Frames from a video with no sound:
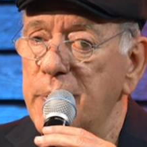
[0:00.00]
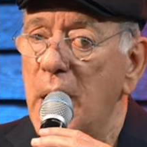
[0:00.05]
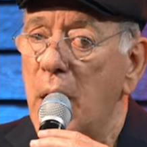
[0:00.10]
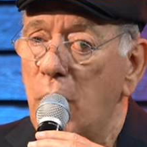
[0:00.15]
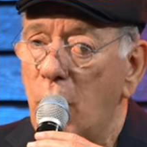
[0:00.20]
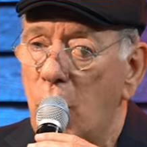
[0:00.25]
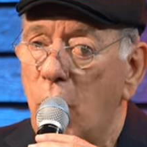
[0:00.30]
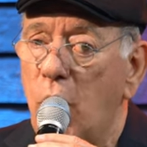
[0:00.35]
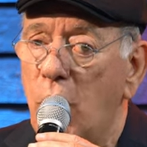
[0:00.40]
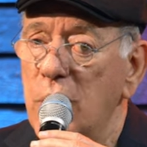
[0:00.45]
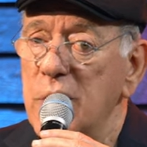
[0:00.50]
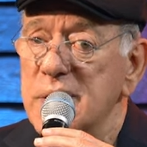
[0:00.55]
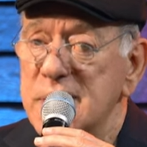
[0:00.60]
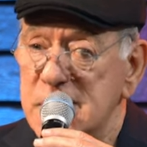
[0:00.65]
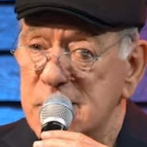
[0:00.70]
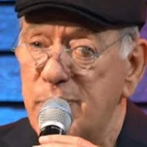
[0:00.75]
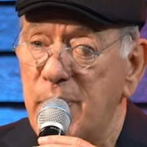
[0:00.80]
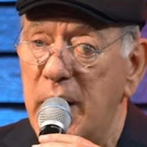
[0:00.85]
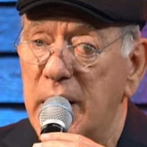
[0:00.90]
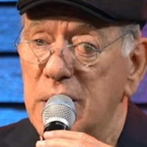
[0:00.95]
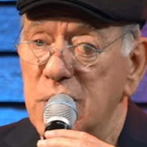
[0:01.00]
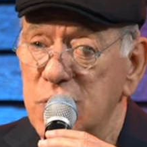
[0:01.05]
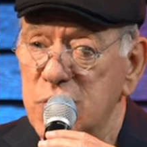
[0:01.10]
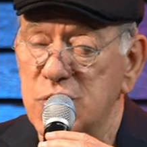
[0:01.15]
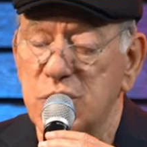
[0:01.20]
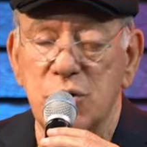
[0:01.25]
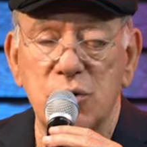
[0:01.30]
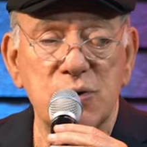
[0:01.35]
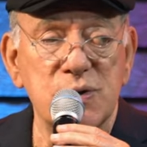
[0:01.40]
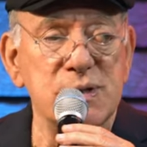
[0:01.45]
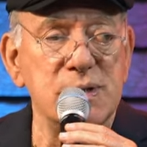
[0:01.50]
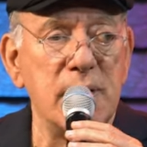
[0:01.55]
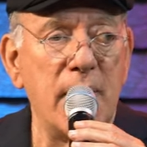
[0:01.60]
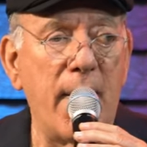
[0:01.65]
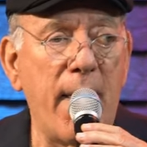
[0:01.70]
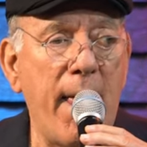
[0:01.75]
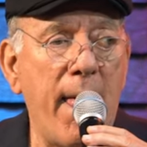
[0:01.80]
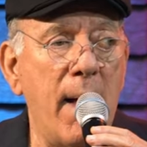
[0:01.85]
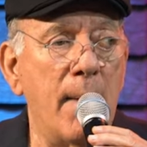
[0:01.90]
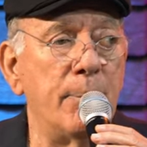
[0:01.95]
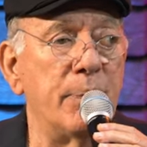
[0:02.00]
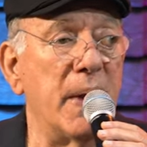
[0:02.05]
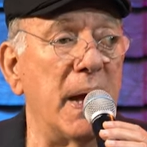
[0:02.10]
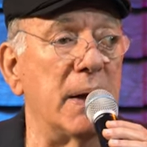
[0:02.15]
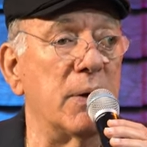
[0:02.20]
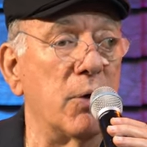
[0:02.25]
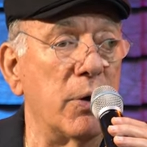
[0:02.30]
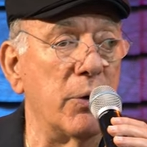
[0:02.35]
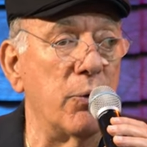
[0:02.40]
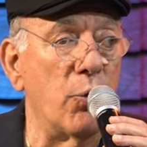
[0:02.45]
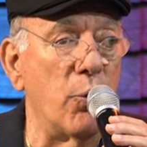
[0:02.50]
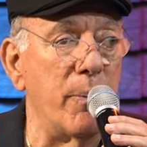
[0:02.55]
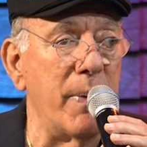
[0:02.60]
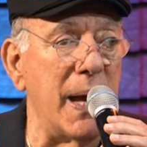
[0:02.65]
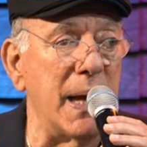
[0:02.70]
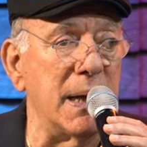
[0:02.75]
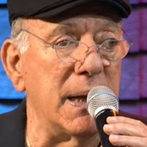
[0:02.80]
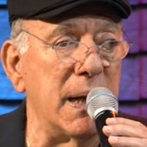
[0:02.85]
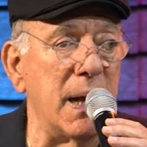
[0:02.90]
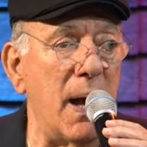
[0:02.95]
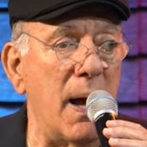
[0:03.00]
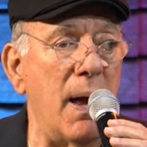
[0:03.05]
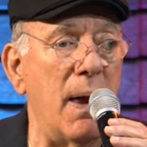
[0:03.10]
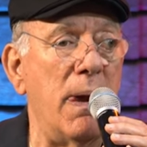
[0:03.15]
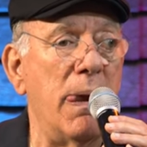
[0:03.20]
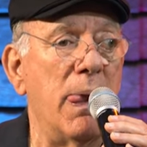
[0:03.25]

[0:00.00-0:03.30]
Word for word: they are all Spanish Jews. And in Romania,